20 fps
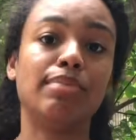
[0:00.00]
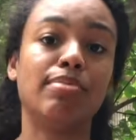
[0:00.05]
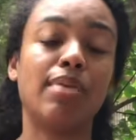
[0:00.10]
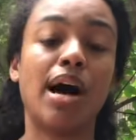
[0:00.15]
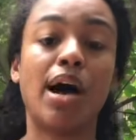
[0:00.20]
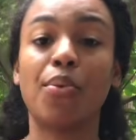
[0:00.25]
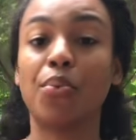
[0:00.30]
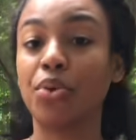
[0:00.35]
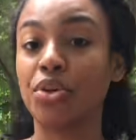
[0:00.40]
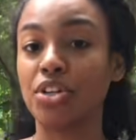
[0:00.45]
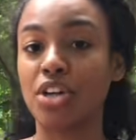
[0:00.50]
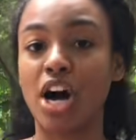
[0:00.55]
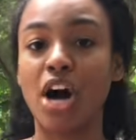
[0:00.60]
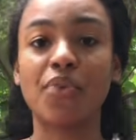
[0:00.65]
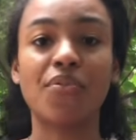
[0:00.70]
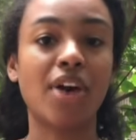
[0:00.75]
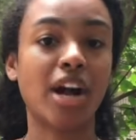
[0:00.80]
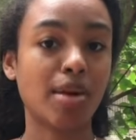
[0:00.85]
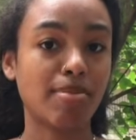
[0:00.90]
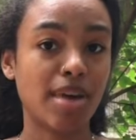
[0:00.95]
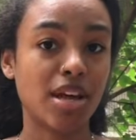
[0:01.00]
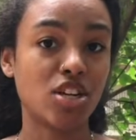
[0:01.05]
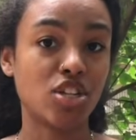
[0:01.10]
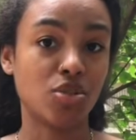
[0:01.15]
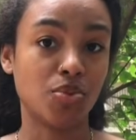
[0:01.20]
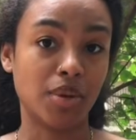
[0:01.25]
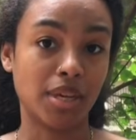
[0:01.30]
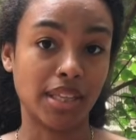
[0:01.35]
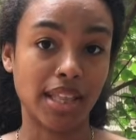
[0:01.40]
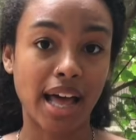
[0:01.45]
I would not recommend
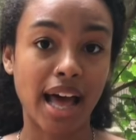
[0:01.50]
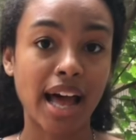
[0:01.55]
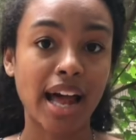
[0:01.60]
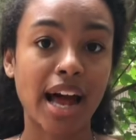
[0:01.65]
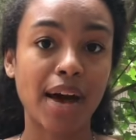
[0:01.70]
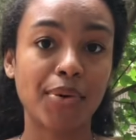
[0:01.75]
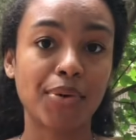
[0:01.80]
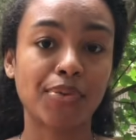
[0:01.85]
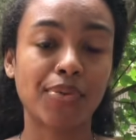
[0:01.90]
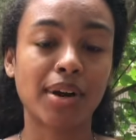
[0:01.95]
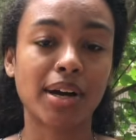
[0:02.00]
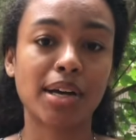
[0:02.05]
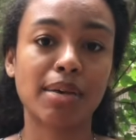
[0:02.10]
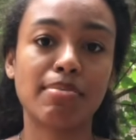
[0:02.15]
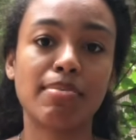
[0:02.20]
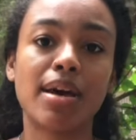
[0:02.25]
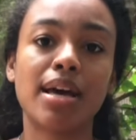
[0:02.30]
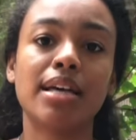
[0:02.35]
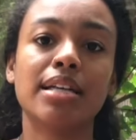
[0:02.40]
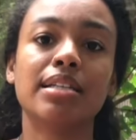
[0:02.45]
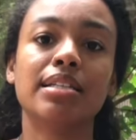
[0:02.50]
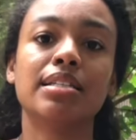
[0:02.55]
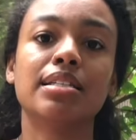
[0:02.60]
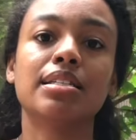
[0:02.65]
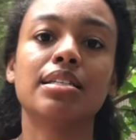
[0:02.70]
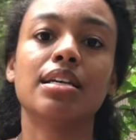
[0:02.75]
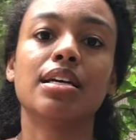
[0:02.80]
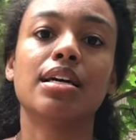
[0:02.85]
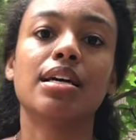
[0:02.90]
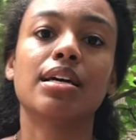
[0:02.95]
doing that. I would
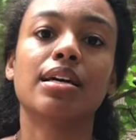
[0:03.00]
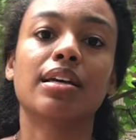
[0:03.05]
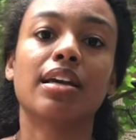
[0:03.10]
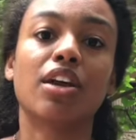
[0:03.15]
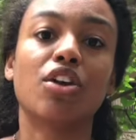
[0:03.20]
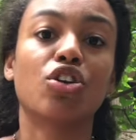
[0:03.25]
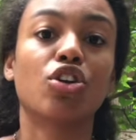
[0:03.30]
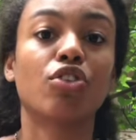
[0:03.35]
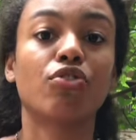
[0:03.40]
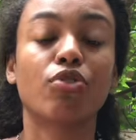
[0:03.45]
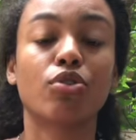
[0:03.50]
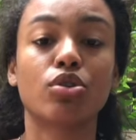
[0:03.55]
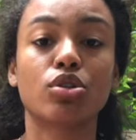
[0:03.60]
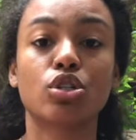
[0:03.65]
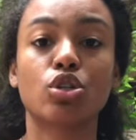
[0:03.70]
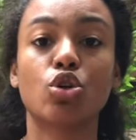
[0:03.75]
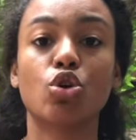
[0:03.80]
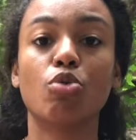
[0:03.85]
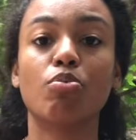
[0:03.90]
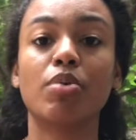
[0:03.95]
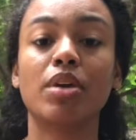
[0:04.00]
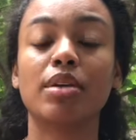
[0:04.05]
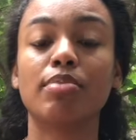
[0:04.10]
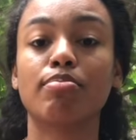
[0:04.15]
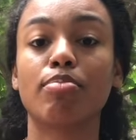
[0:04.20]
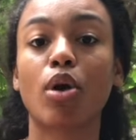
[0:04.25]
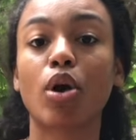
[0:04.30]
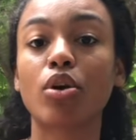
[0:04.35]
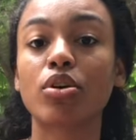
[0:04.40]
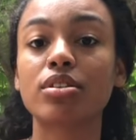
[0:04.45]
recommend getting your first hoop
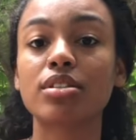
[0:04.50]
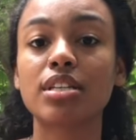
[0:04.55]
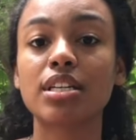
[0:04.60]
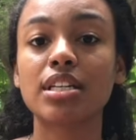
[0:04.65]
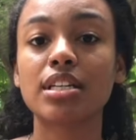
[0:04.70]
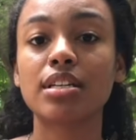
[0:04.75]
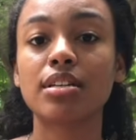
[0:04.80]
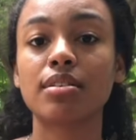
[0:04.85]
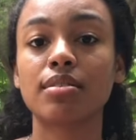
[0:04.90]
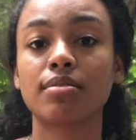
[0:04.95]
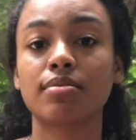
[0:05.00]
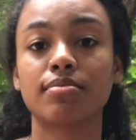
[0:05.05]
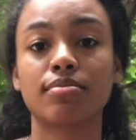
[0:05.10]
in person.